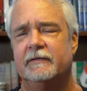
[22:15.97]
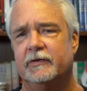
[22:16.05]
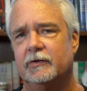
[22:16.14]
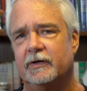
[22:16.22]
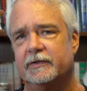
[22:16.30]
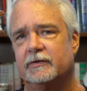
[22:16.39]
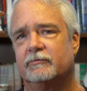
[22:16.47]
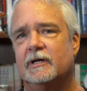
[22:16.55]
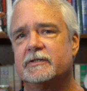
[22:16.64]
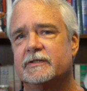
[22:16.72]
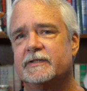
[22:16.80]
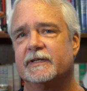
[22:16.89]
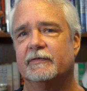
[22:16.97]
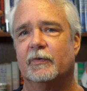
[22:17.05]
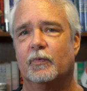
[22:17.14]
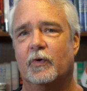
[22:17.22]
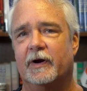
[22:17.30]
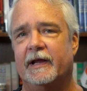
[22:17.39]
You look at the Russian
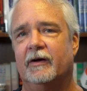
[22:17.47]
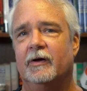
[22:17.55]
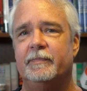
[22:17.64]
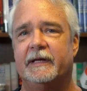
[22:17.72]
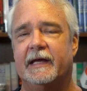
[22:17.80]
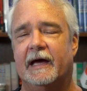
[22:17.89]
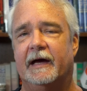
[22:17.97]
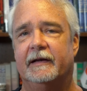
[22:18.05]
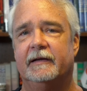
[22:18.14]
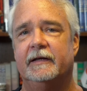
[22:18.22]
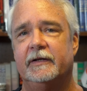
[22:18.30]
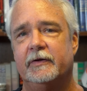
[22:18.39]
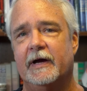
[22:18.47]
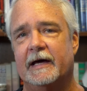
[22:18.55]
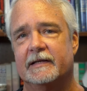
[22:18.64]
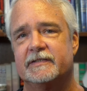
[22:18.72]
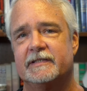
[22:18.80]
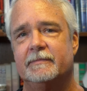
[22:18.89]
Civil War and how it began. You
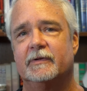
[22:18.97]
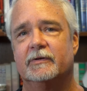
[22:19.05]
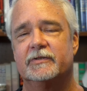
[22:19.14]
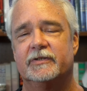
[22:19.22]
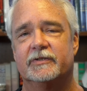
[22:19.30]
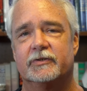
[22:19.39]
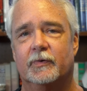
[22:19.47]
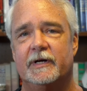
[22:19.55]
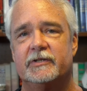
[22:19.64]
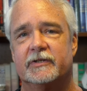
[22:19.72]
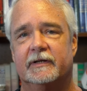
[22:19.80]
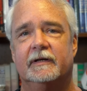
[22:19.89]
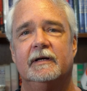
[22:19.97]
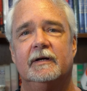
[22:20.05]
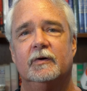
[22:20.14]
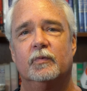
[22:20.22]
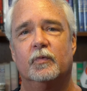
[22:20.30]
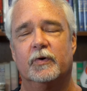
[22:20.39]
had a similar situation
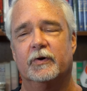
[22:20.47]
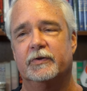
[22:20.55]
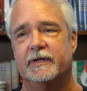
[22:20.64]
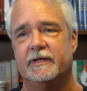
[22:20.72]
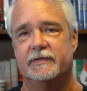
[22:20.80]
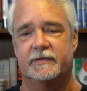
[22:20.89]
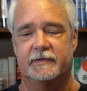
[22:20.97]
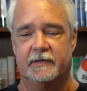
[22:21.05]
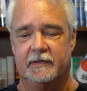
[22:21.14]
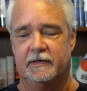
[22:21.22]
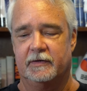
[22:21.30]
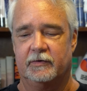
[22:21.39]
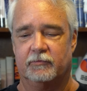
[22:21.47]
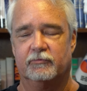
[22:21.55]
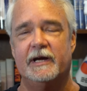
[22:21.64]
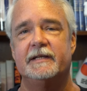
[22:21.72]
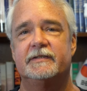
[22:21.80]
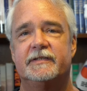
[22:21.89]
where these
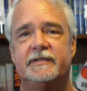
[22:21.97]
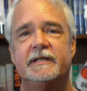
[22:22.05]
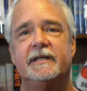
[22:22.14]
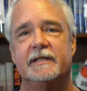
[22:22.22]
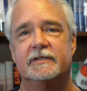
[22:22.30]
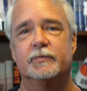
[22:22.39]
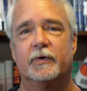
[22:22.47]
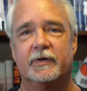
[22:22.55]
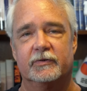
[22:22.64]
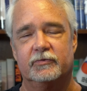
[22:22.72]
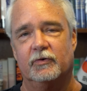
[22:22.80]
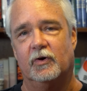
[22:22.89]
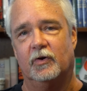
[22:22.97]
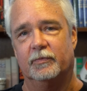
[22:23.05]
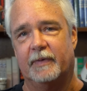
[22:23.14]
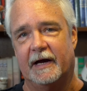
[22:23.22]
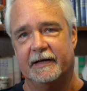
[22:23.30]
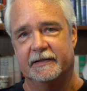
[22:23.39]
red cities were
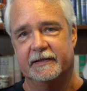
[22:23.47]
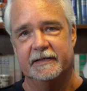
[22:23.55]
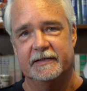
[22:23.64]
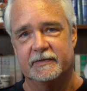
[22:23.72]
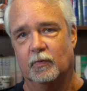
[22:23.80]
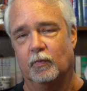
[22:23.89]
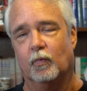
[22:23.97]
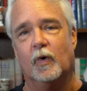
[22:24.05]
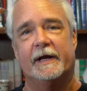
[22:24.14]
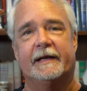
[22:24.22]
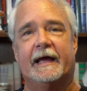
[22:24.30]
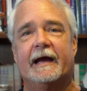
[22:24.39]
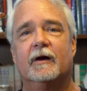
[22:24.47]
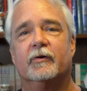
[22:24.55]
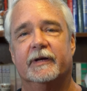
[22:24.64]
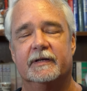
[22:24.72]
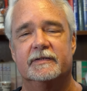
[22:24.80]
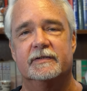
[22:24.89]
controlled by these white
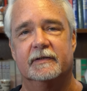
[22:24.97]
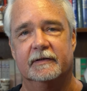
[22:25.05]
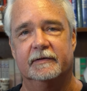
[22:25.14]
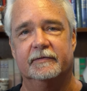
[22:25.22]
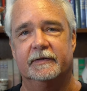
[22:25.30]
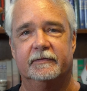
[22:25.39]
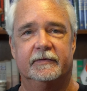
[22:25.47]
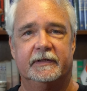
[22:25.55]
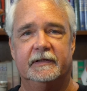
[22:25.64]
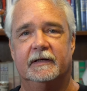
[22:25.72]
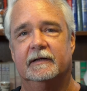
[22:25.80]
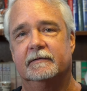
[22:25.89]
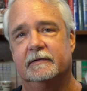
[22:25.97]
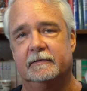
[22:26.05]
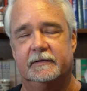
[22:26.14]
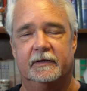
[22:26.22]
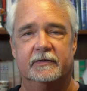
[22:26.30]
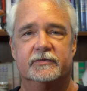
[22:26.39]
areas, the
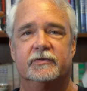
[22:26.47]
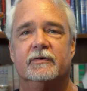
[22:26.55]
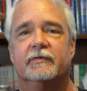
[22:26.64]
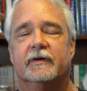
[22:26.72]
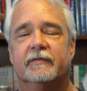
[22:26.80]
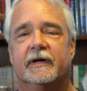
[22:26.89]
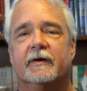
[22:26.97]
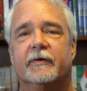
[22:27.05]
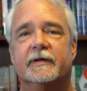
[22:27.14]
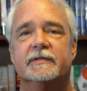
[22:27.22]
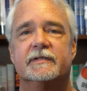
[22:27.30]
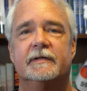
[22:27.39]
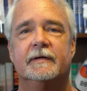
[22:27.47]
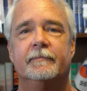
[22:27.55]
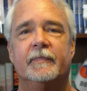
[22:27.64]
conservative areas.